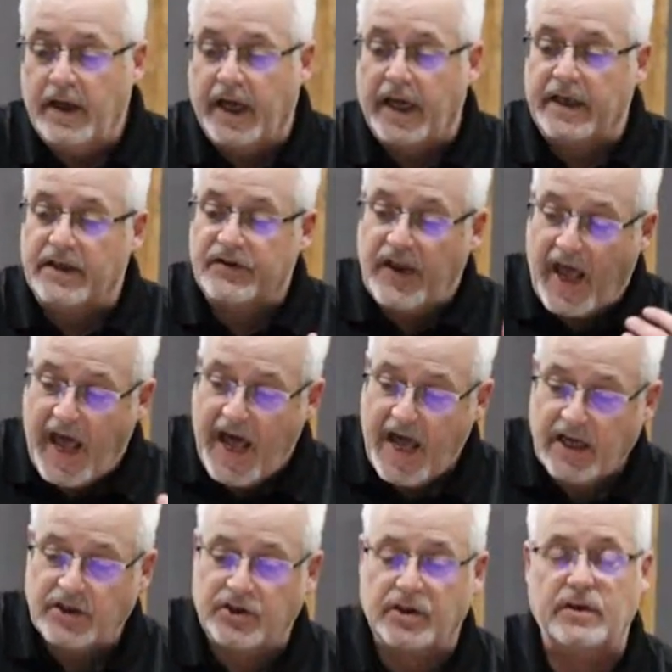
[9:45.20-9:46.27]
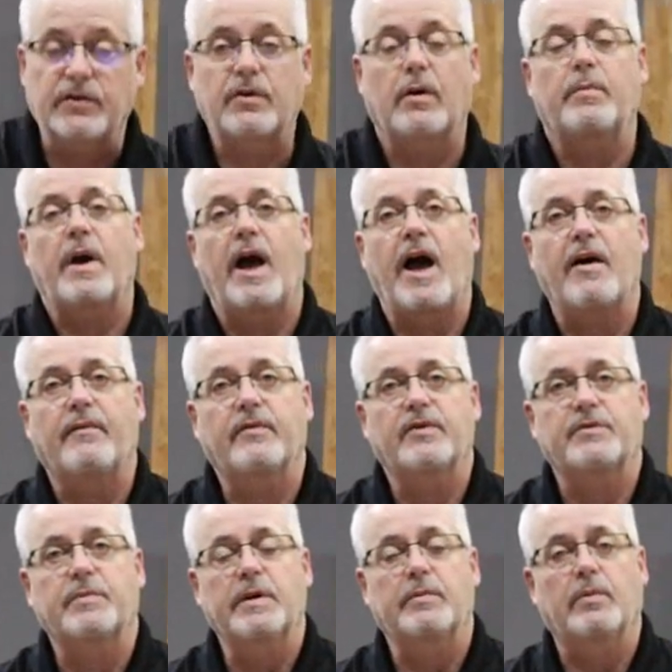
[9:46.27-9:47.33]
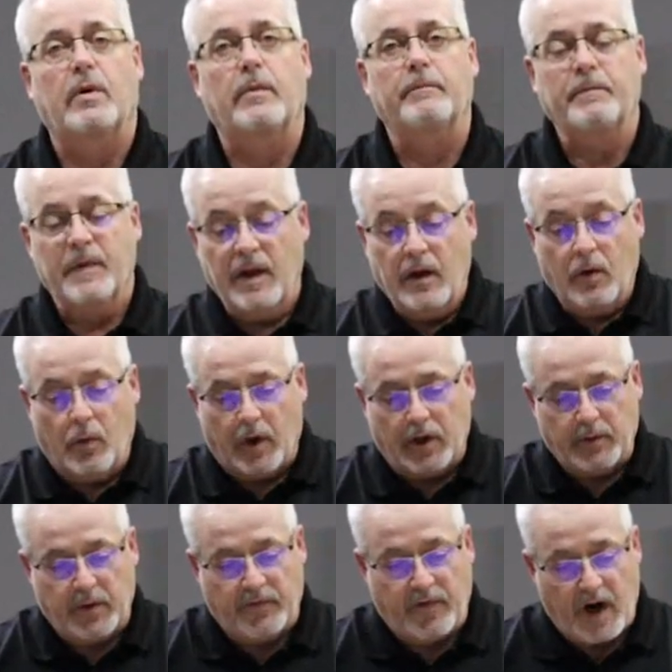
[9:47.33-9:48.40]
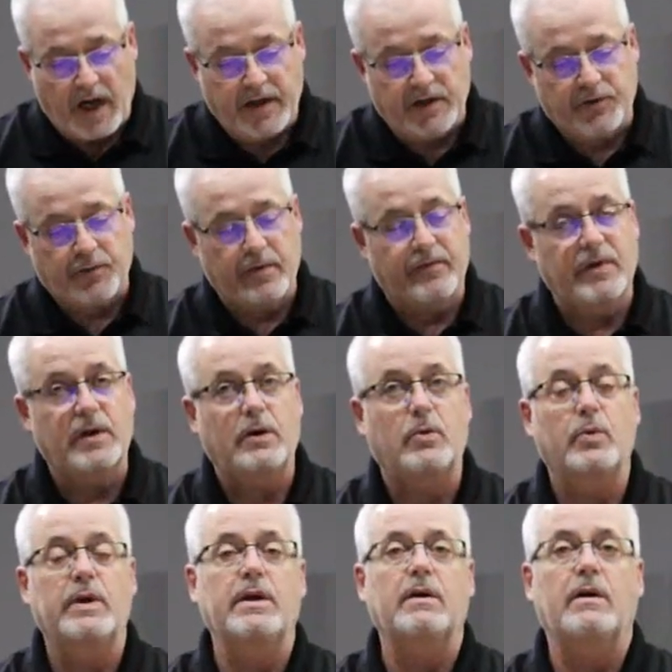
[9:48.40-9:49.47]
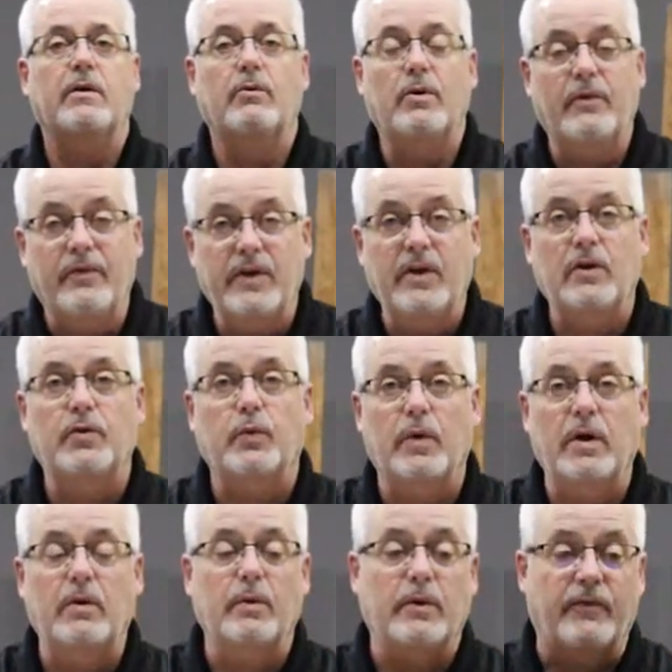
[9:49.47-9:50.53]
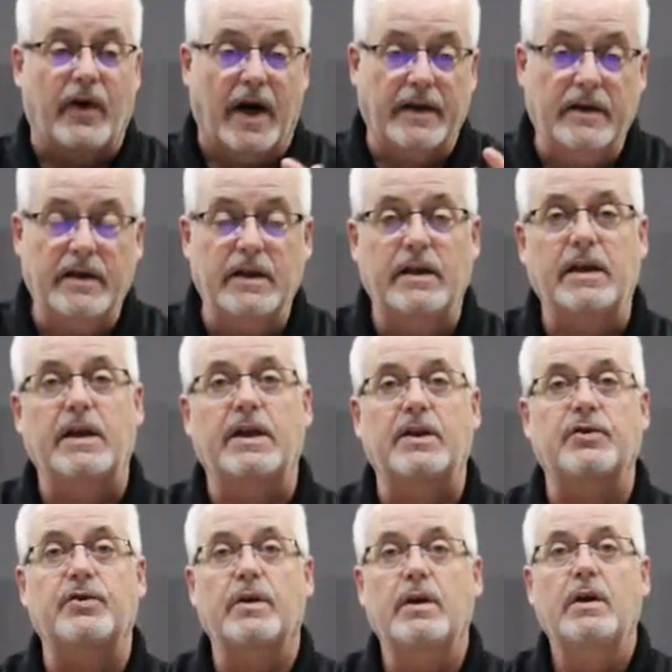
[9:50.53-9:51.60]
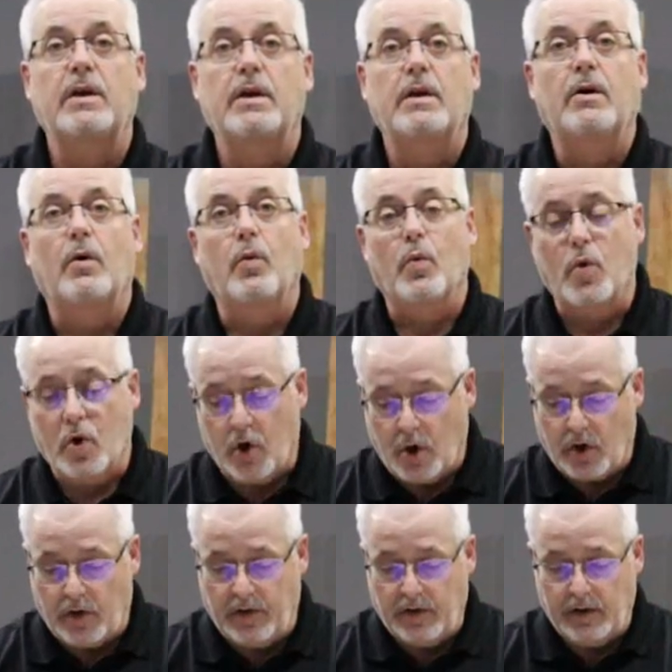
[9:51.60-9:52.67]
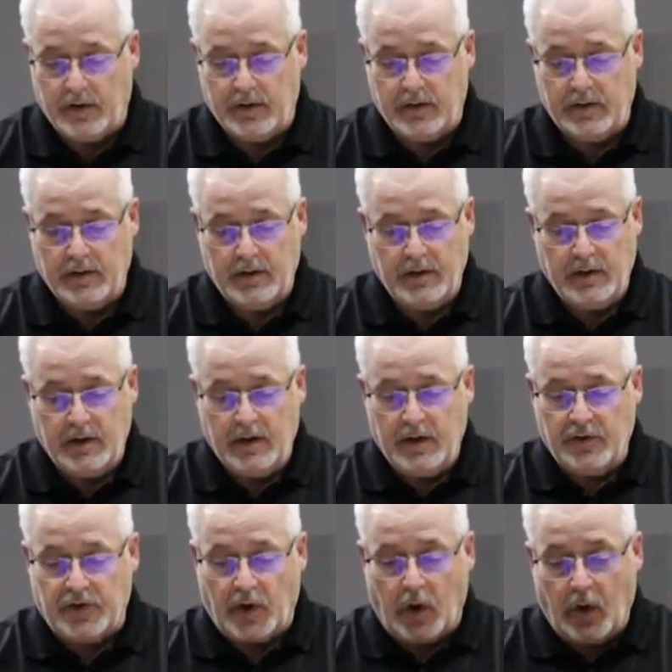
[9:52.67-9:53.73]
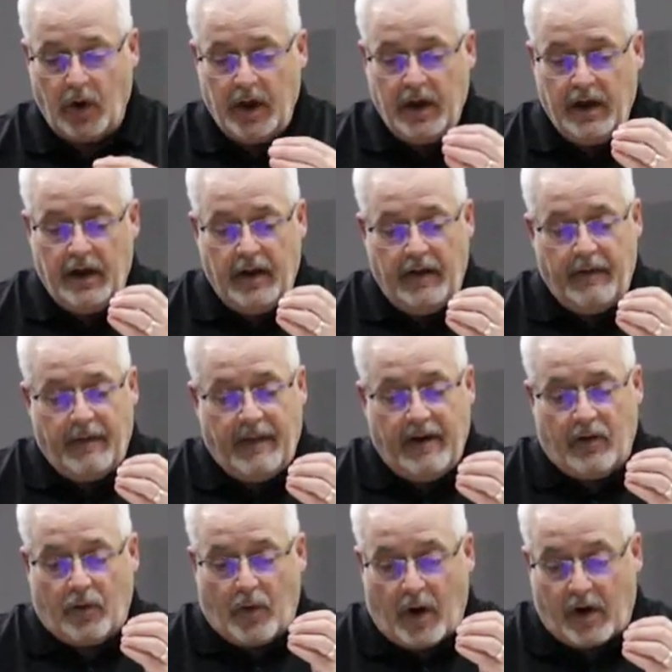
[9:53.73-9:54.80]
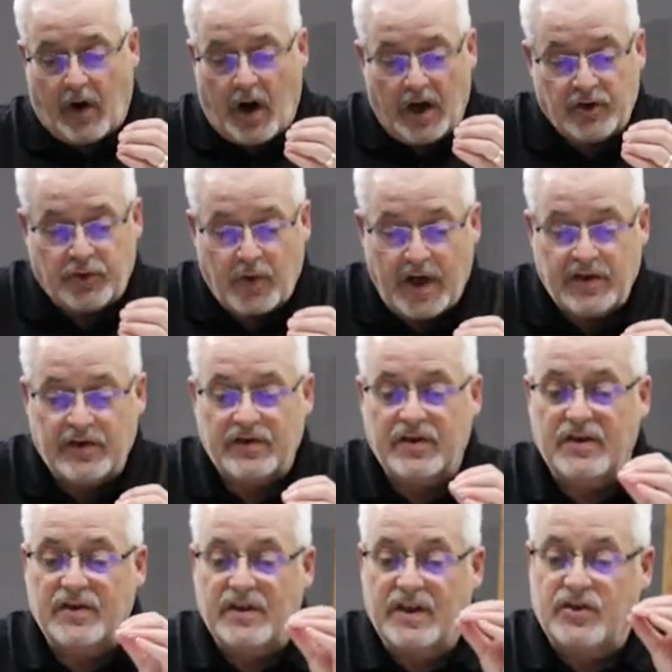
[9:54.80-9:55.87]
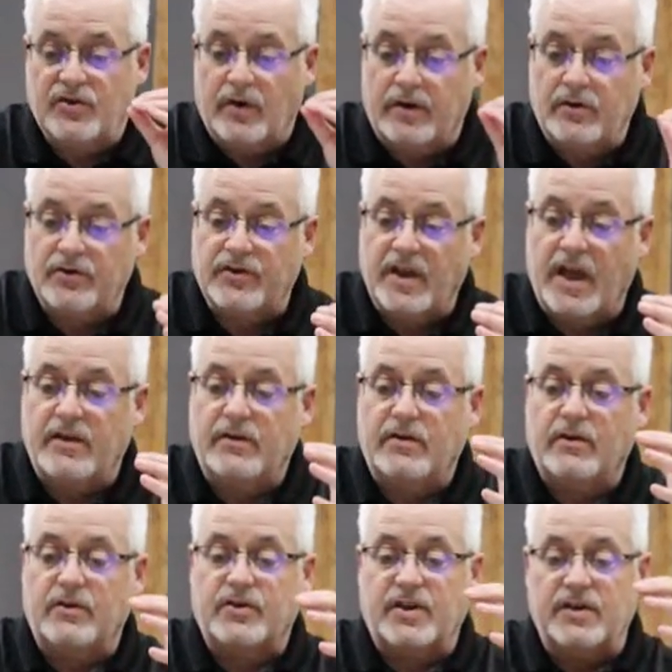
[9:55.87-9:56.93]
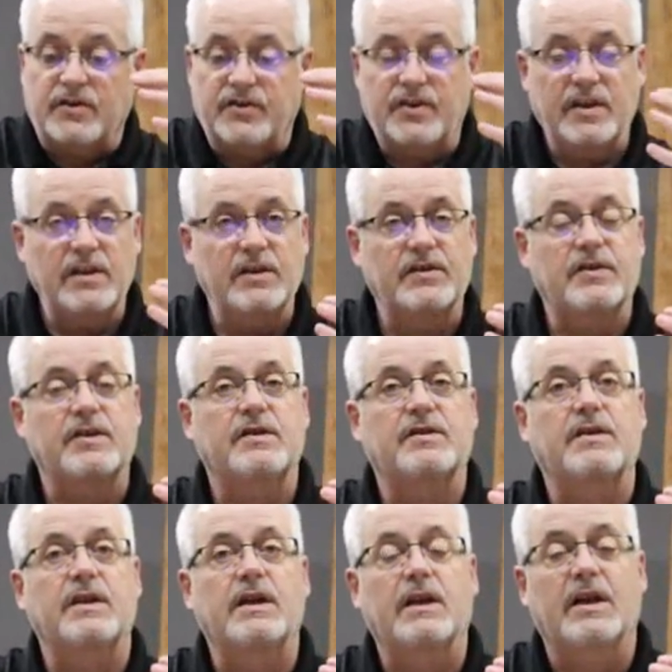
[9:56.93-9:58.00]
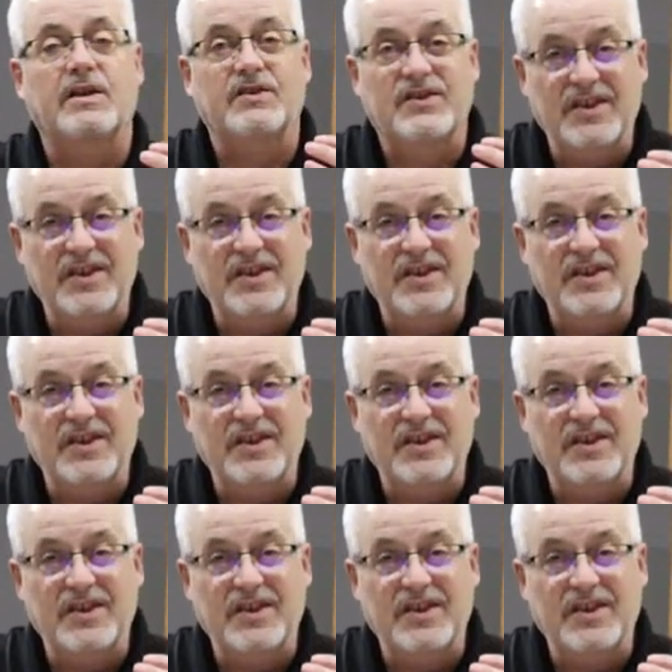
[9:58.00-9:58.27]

and his actions on behalf of his people. Where do we find his revealed will? We find it in his word. So God's righteousness is to understand that there is consistency,